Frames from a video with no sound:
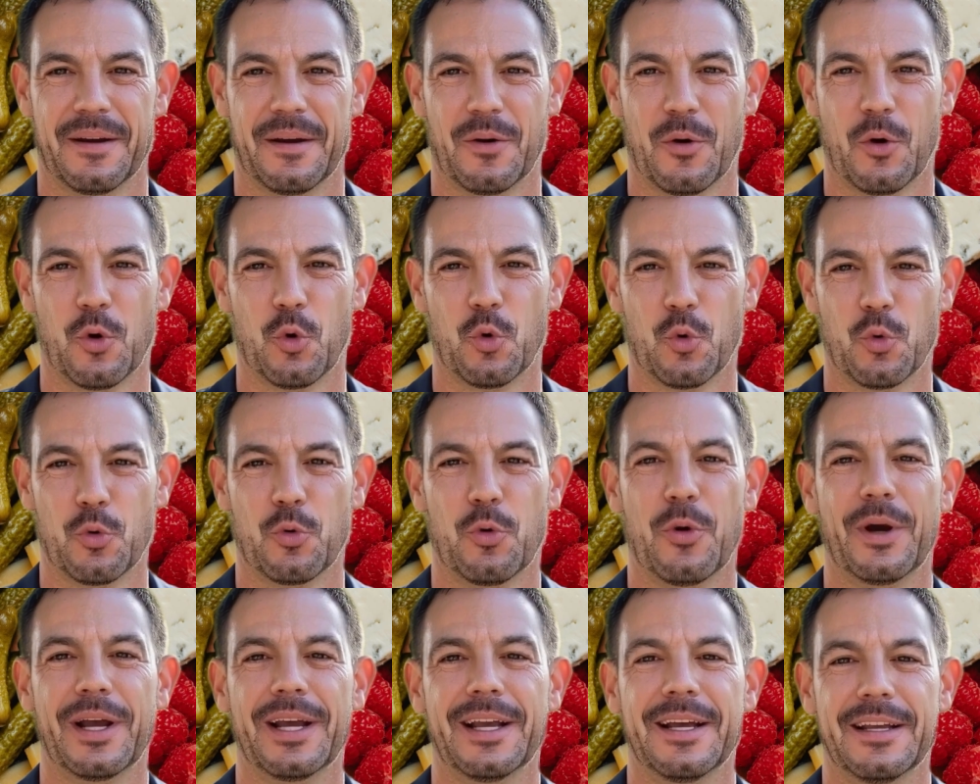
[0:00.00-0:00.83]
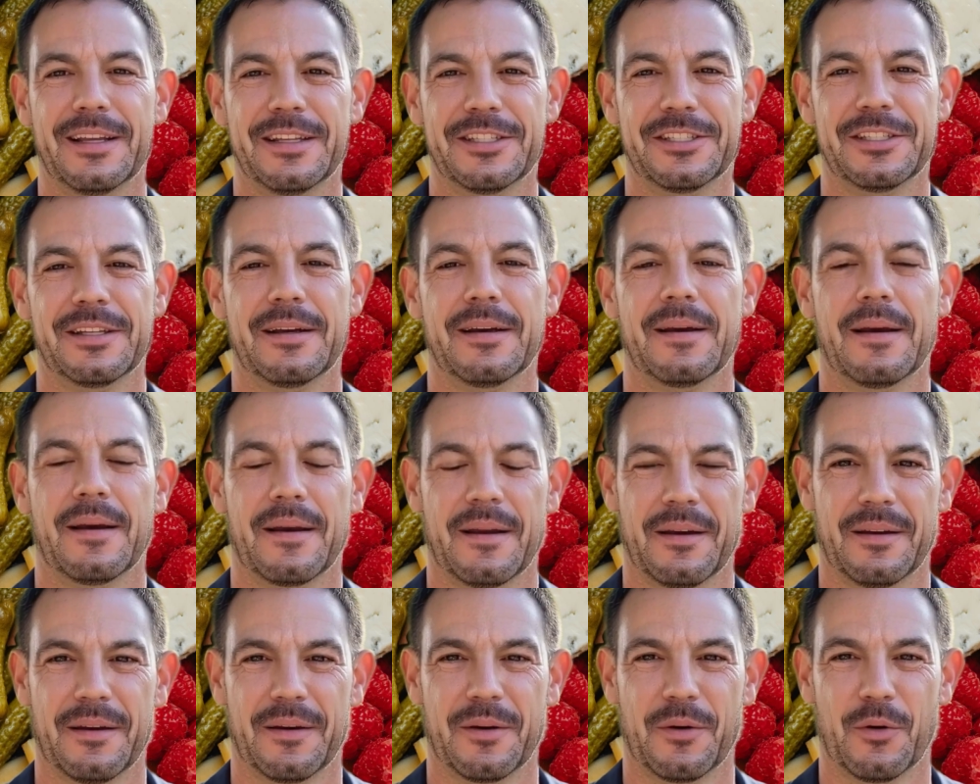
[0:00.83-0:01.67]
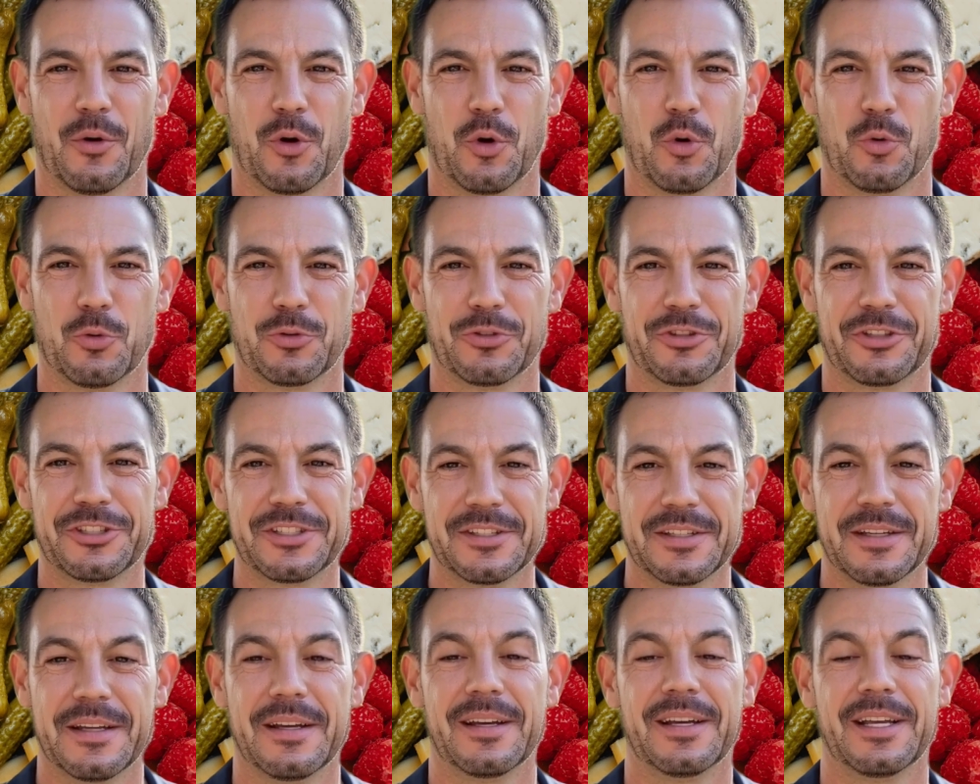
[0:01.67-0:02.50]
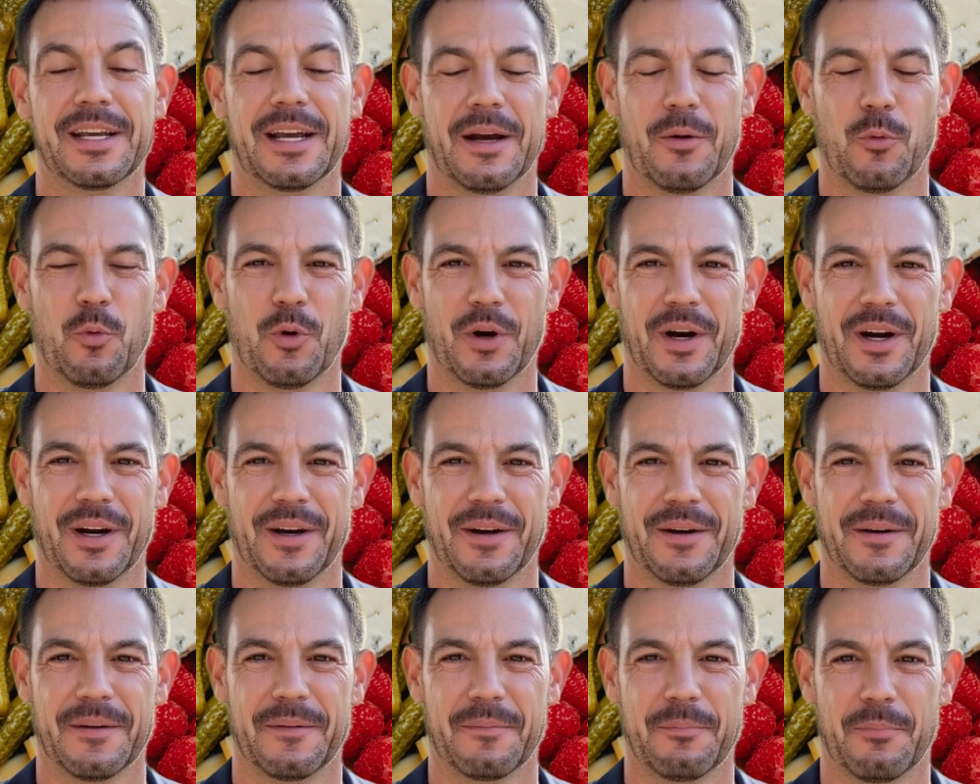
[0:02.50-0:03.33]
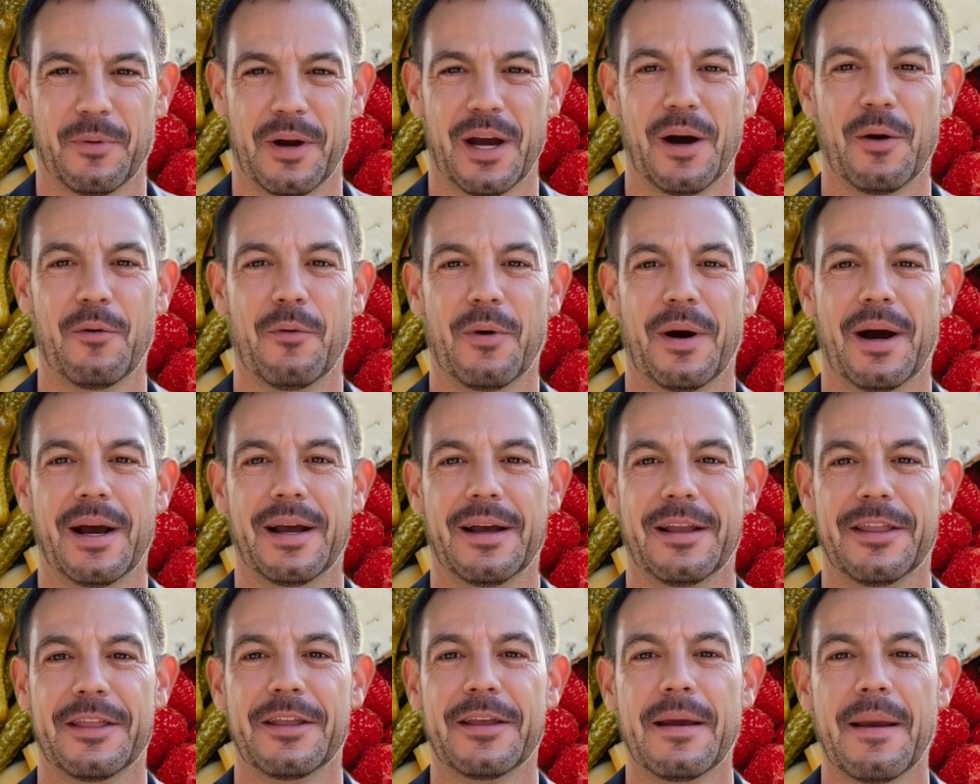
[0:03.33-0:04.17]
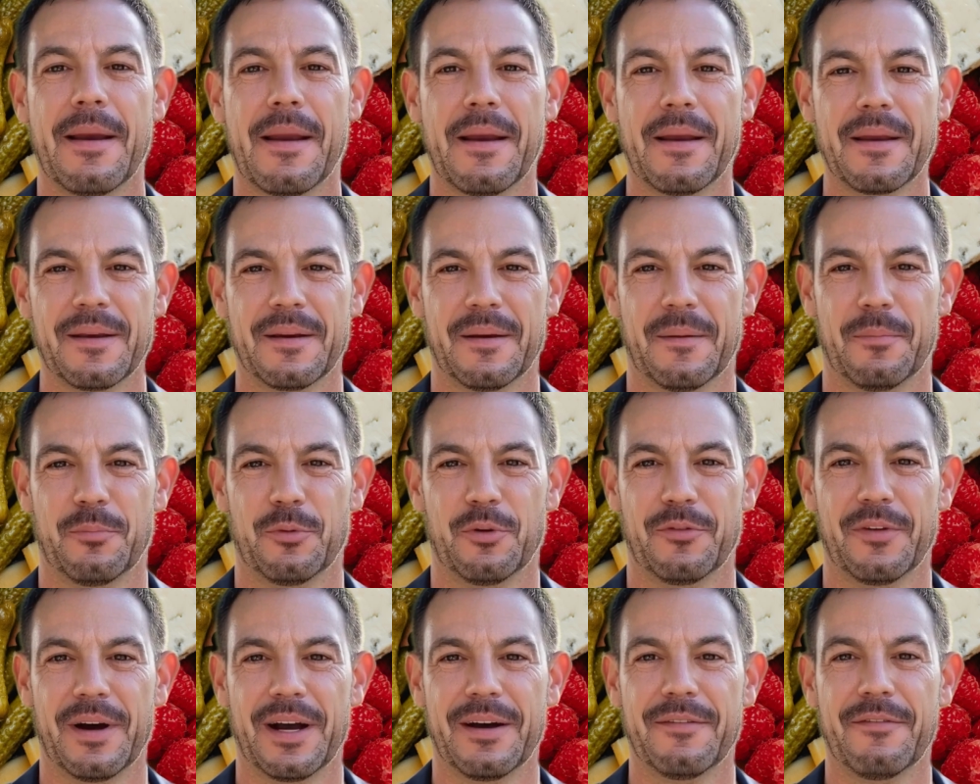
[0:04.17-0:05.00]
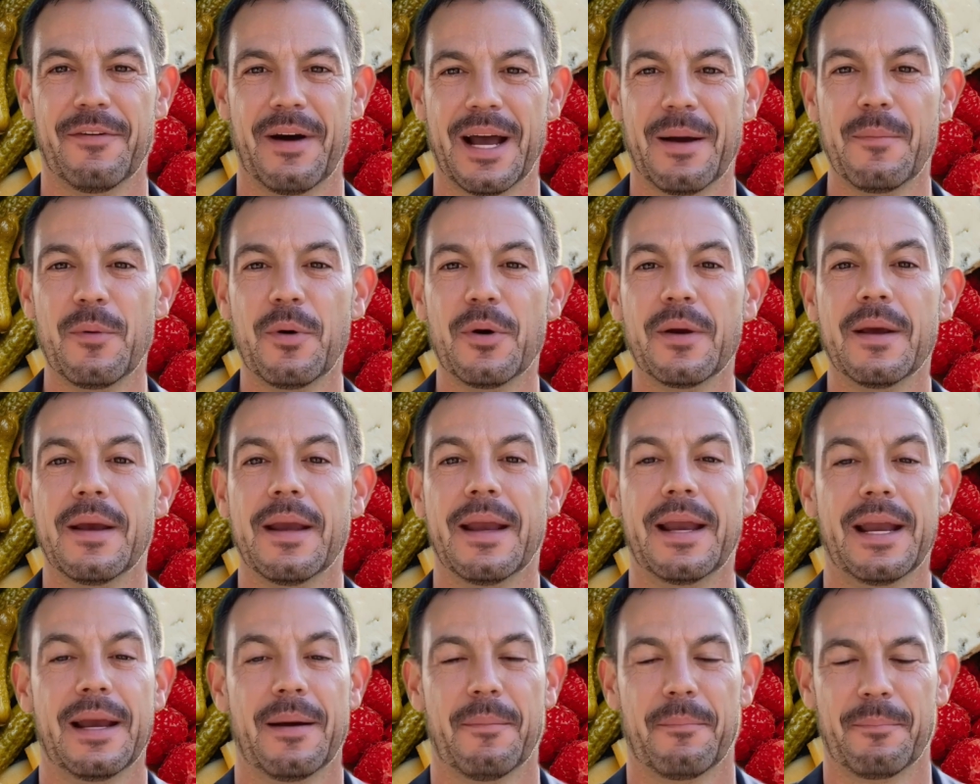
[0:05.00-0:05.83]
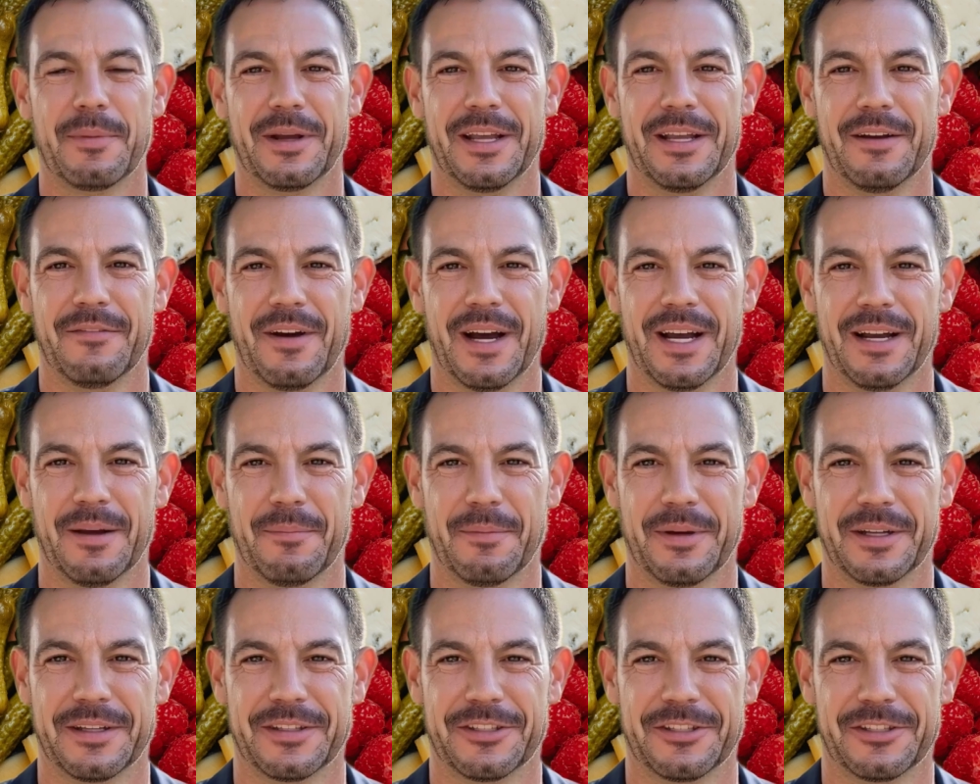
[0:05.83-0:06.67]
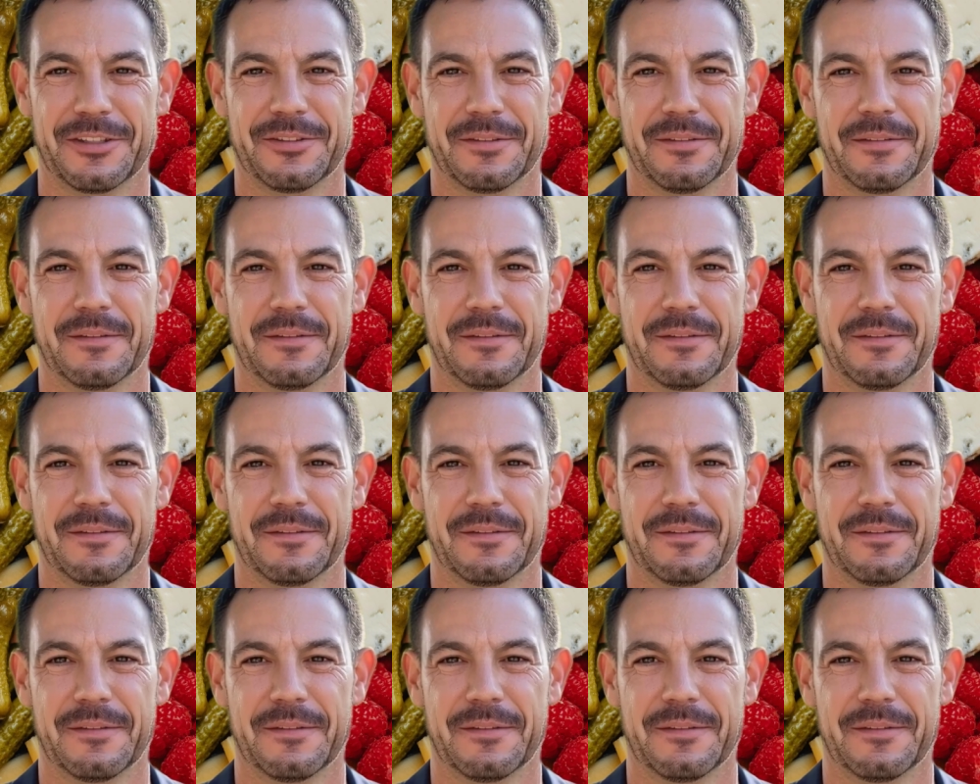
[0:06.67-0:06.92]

Whole grains, oats, quinoa, brown rice, provide fiber and B vitamins.